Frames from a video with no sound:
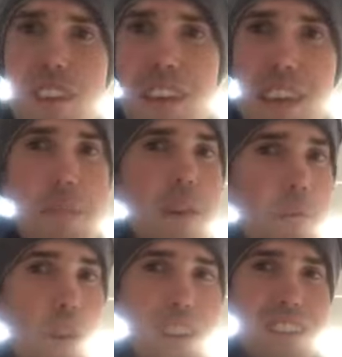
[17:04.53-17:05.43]
in my
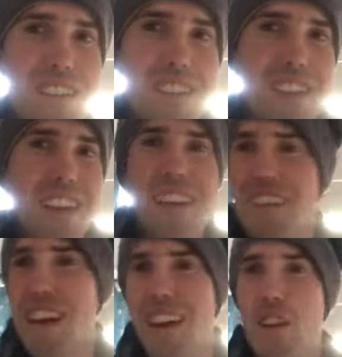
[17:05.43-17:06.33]
pockets that
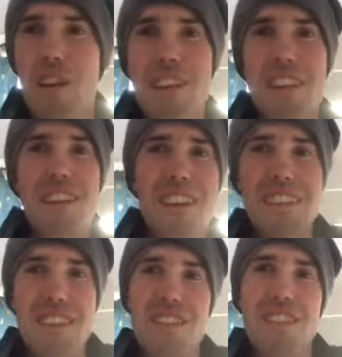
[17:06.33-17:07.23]
I had no idea
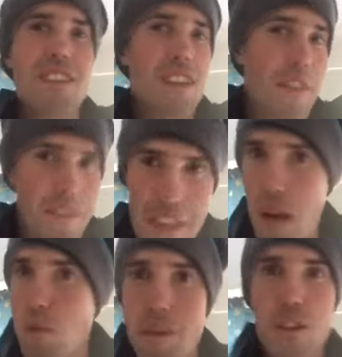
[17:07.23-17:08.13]
existed. That would
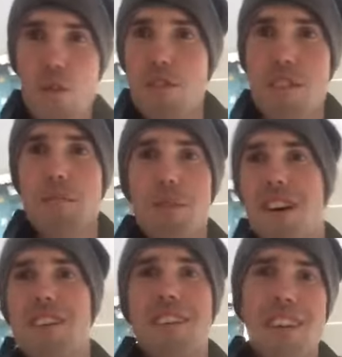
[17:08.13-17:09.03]
have been awesome,
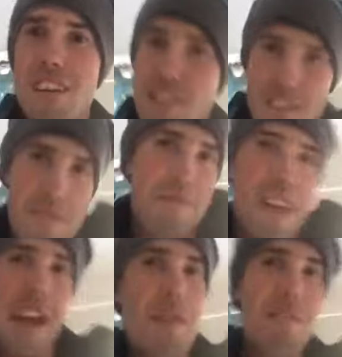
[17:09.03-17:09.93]
but
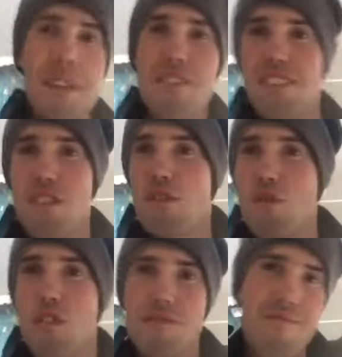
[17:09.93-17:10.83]
M&M's are still cool.
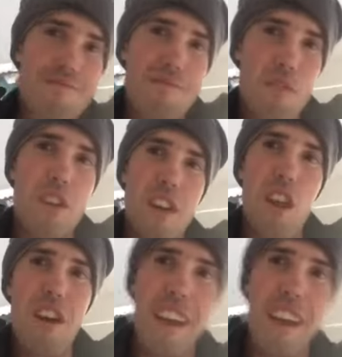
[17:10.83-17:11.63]
Not gonna lie.